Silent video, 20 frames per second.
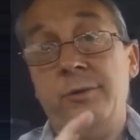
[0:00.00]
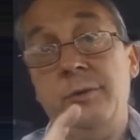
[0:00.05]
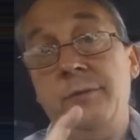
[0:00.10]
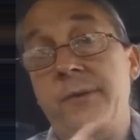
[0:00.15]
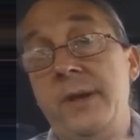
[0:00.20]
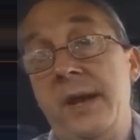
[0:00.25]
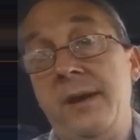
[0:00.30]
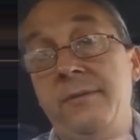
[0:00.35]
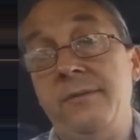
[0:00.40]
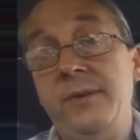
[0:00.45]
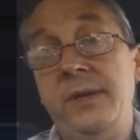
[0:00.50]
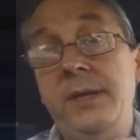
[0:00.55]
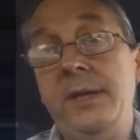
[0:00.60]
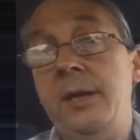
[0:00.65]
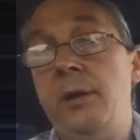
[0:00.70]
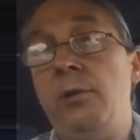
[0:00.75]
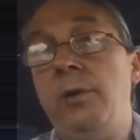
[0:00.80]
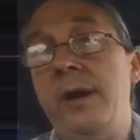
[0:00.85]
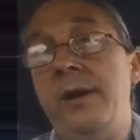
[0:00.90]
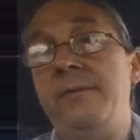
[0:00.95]
you've got
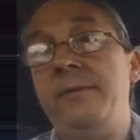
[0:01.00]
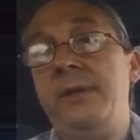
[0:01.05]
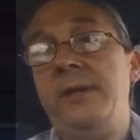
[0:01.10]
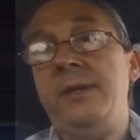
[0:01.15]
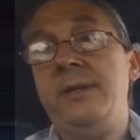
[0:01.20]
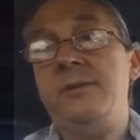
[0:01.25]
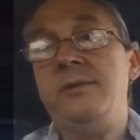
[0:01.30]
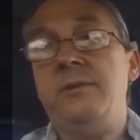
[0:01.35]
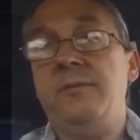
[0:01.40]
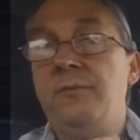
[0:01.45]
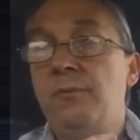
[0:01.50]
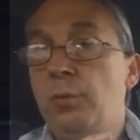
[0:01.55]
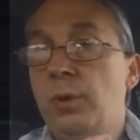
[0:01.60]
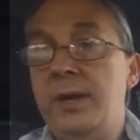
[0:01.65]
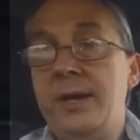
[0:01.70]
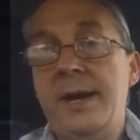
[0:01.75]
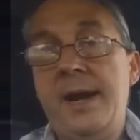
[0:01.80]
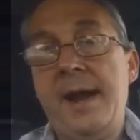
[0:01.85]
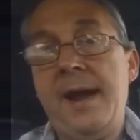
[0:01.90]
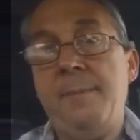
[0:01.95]
video evidence of
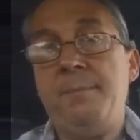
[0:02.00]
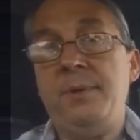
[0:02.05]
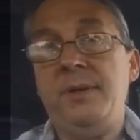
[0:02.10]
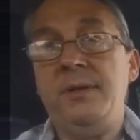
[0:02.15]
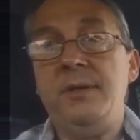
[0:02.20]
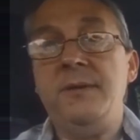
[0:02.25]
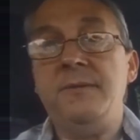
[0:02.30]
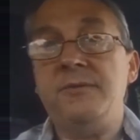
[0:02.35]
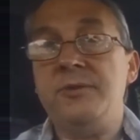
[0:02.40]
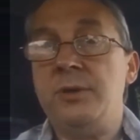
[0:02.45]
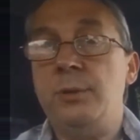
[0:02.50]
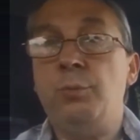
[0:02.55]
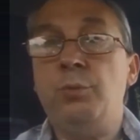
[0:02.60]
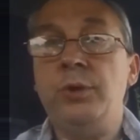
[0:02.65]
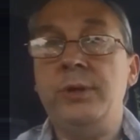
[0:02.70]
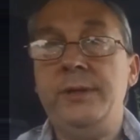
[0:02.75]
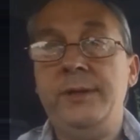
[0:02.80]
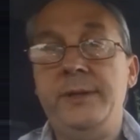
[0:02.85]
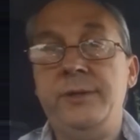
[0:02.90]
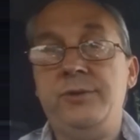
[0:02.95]
what happened if
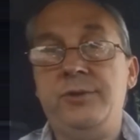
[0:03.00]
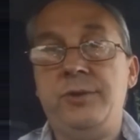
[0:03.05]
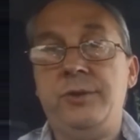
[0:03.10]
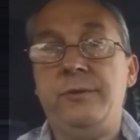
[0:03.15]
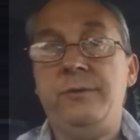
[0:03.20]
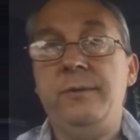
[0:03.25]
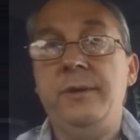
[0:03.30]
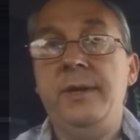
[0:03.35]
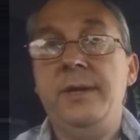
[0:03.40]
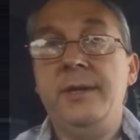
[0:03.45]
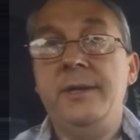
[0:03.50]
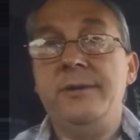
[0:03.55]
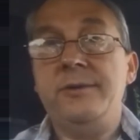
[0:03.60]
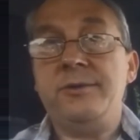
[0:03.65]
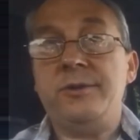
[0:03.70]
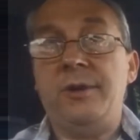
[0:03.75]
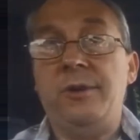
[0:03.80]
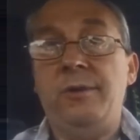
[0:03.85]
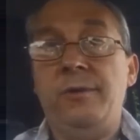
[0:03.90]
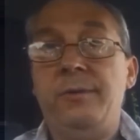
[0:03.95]
someone hit you.
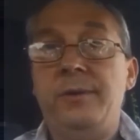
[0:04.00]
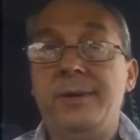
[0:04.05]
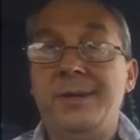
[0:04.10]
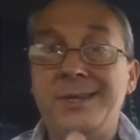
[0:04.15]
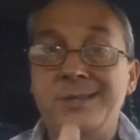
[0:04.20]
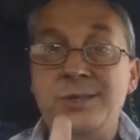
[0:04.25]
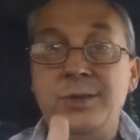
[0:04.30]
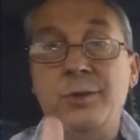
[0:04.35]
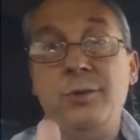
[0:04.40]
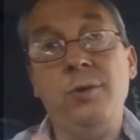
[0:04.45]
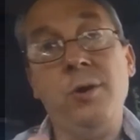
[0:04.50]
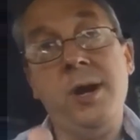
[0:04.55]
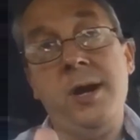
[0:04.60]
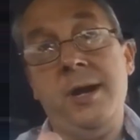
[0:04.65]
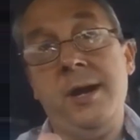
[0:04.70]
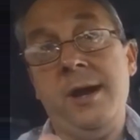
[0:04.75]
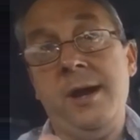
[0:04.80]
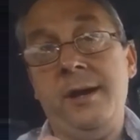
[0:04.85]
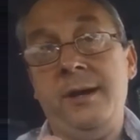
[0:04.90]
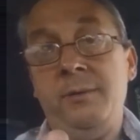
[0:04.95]
So it's a
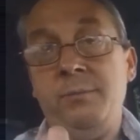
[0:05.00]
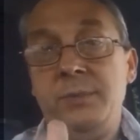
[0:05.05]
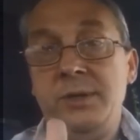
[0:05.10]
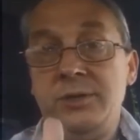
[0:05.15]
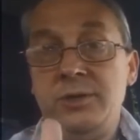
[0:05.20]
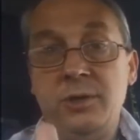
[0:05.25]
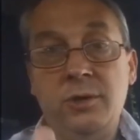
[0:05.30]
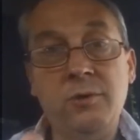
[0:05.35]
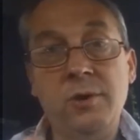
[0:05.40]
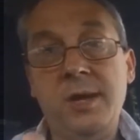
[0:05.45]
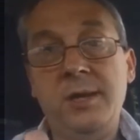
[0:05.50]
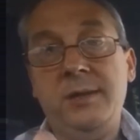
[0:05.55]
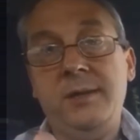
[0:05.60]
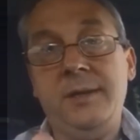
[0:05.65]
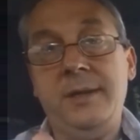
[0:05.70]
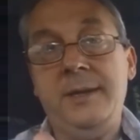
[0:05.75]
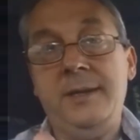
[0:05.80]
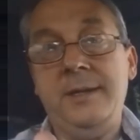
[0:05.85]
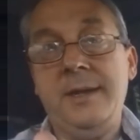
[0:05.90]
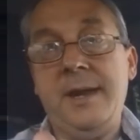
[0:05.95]
great item, it's a great
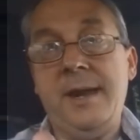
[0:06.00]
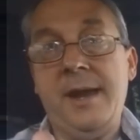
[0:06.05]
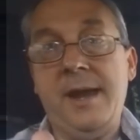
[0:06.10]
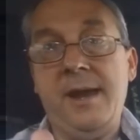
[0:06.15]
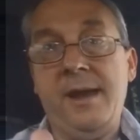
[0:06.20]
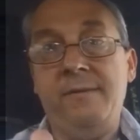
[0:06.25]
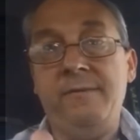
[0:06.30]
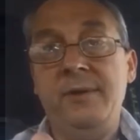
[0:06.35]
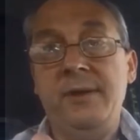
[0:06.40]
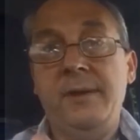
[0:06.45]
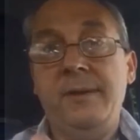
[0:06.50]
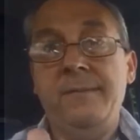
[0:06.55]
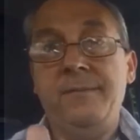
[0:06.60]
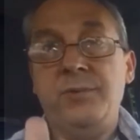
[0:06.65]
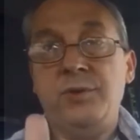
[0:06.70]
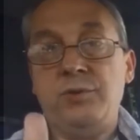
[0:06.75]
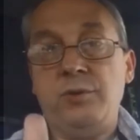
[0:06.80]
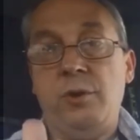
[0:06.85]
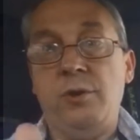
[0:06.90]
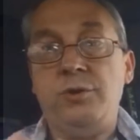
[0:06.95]
thing to have.
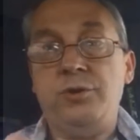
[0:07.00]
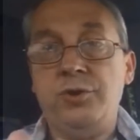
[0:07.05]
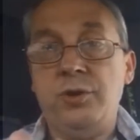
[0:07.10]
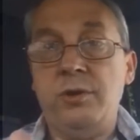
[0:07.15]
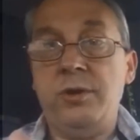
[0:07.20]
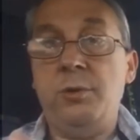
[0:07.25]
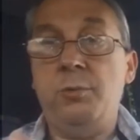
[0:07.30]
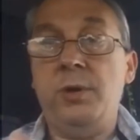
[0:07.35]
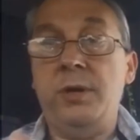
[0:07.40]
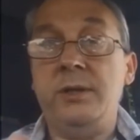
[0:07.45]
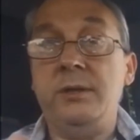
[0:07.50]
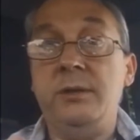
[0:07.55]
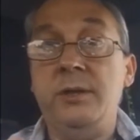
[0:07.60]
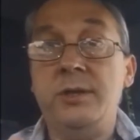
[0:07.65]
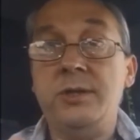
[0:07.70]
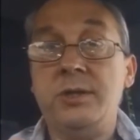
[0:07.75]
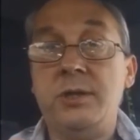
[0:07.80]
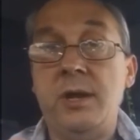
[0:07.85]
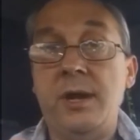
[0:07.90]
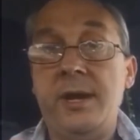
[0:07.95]
So I'll show you what it
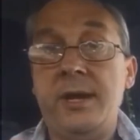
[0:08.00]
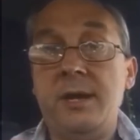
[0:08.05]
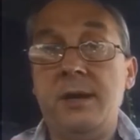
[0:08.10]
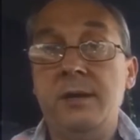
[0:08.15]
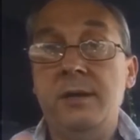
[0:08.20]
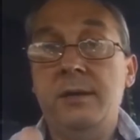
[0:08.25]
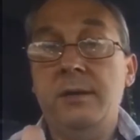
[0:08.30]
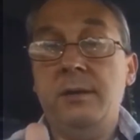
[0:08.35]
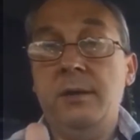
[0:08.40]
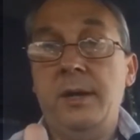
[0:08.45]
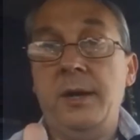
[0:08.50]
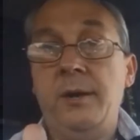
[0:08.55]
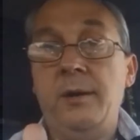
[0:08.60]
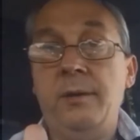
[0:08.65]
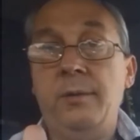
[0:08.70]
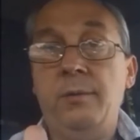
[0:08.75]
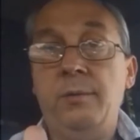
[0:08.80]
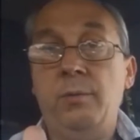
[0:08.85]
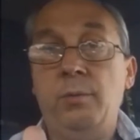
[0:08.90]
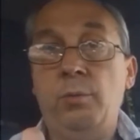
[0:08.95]
looks like
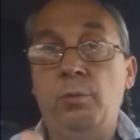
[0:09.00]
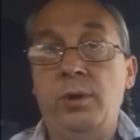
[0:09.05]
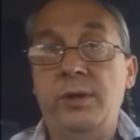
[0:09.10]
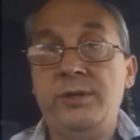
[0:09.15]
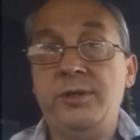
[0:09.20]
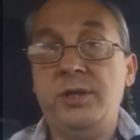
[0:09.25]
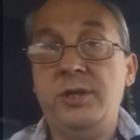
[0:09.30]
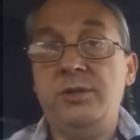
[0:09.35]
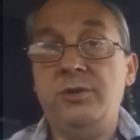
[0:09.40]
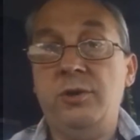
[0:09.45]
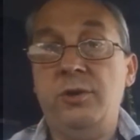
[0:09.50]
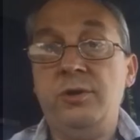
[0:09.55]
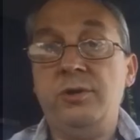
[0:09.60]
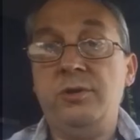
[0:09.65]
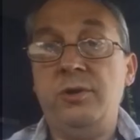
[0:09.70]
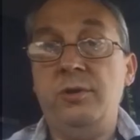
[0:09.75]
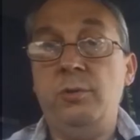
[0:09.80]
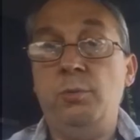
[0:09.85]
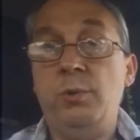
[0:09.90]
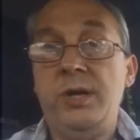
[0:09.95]
once it's
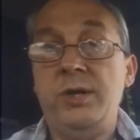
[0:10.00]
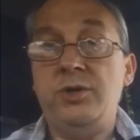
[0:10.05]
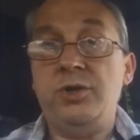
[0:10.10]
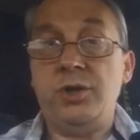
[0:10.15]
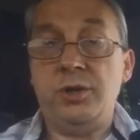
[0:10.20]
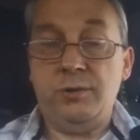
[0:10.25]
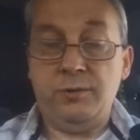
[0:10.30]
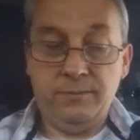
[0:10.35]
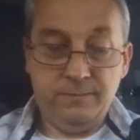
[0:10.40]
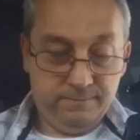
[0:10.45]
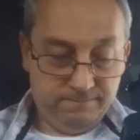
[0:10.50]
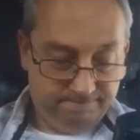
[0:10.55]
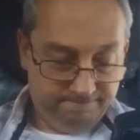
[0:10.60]
hooked to the windshield.